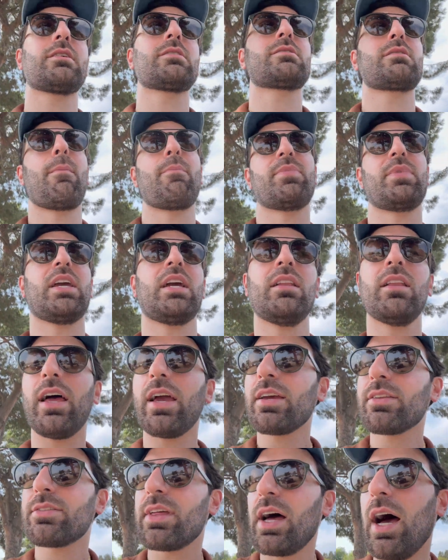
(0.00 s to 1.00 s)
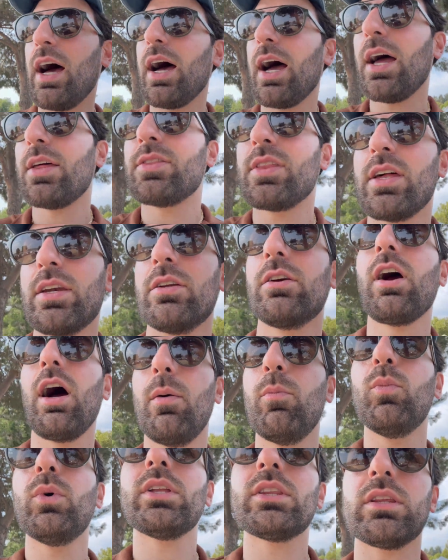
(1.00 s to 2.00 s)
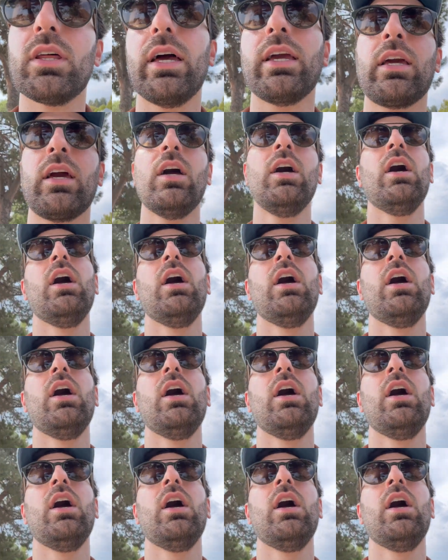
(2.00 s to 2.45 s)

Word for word: something like that, and then come with like